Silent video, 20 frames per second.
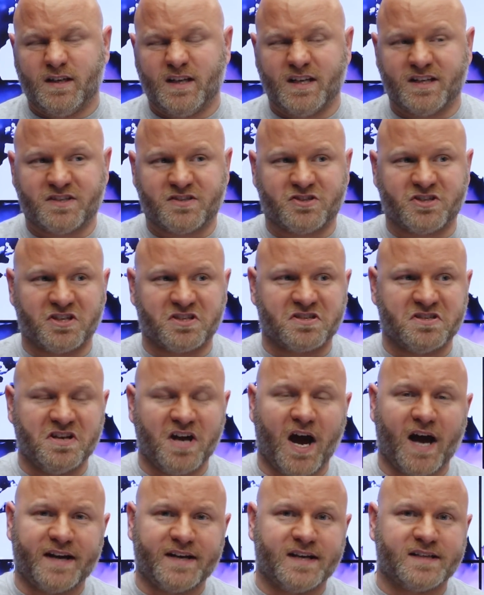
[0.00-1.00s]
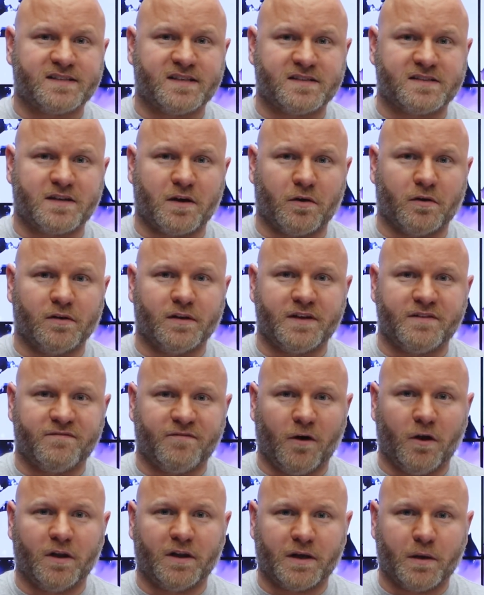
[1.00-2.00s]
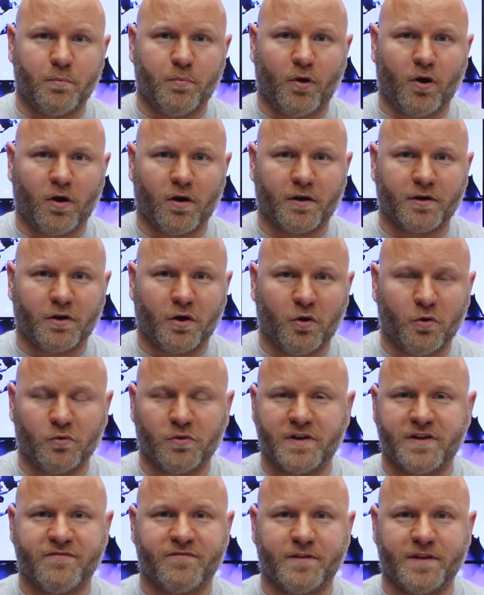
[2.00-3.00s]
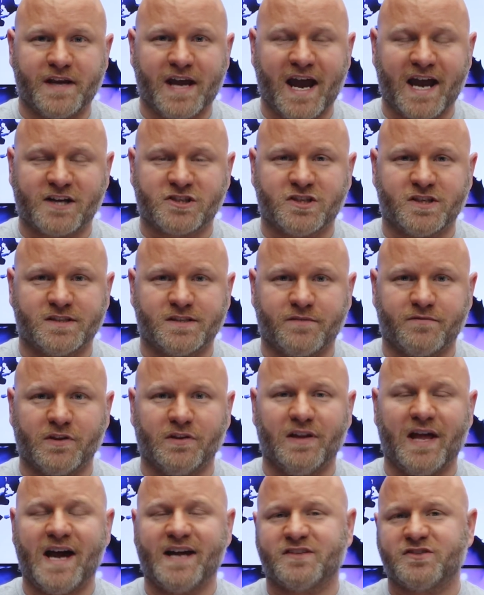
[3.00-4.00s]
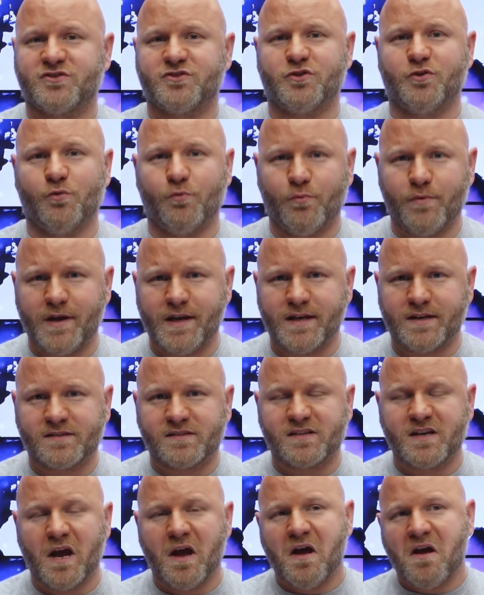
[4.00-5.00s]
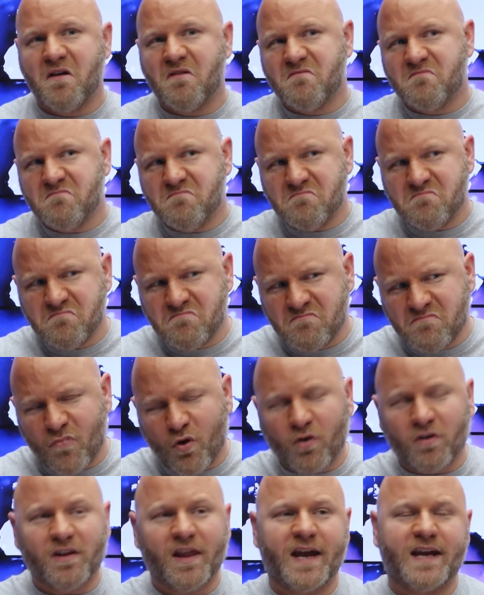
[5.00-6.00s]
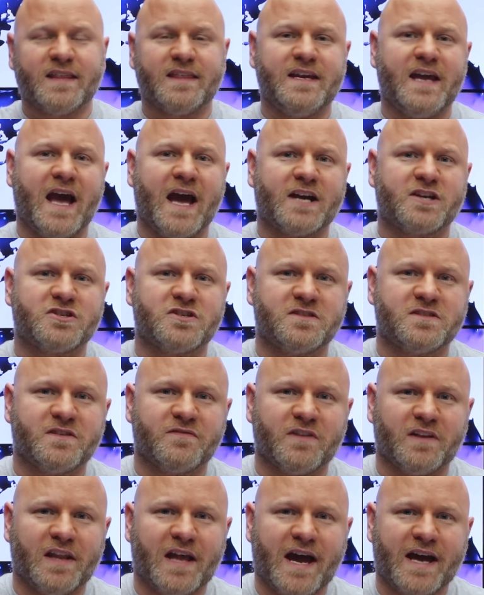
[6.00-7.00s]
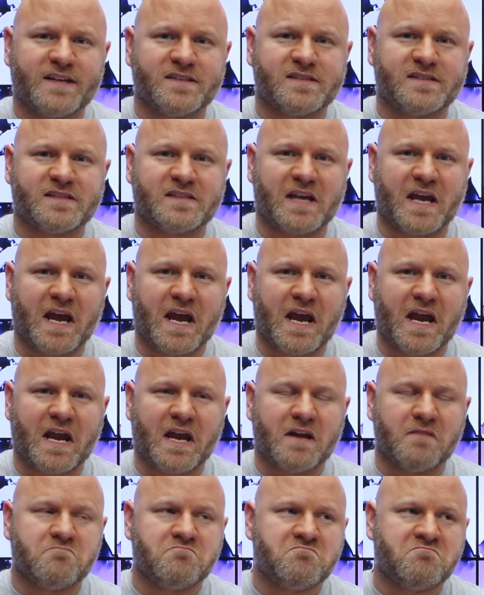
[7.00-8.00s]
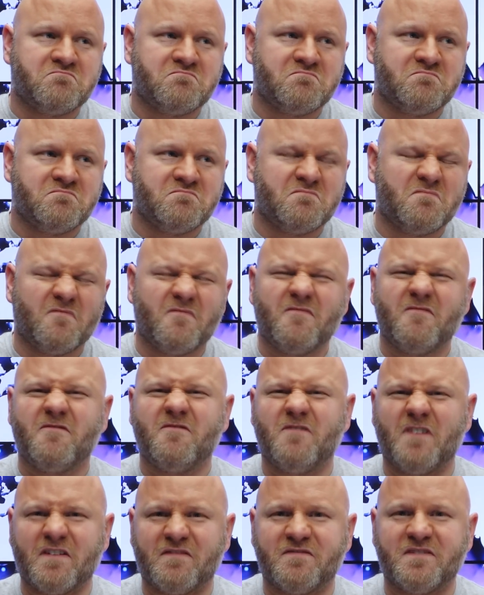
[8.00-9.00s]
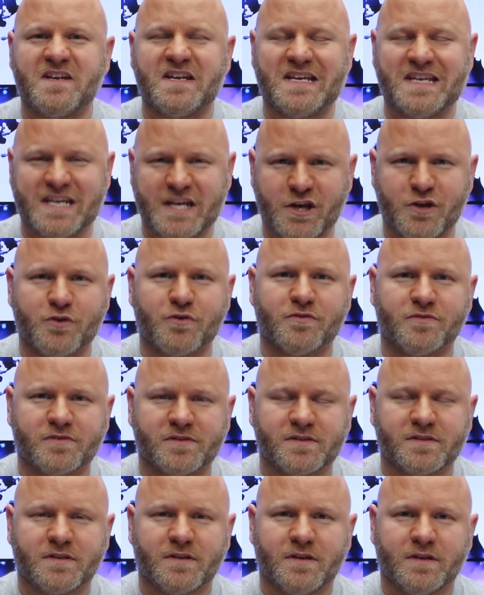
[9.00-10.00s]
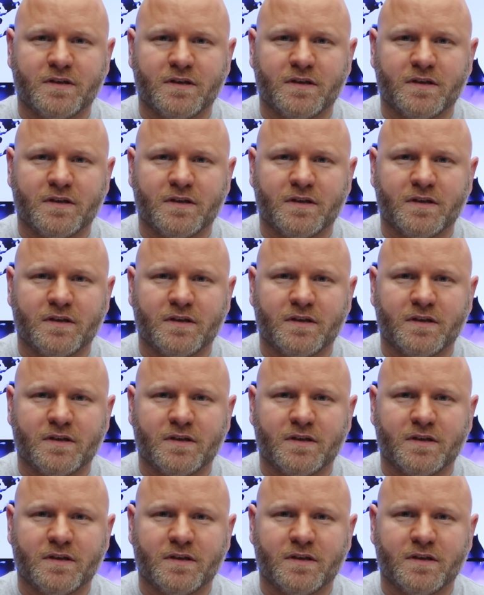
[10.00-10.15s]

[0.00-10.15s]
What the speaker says: It's just not necessarily falling apart only for the actions of the last 2 weeks, more like the actions of the last, say, 50 years.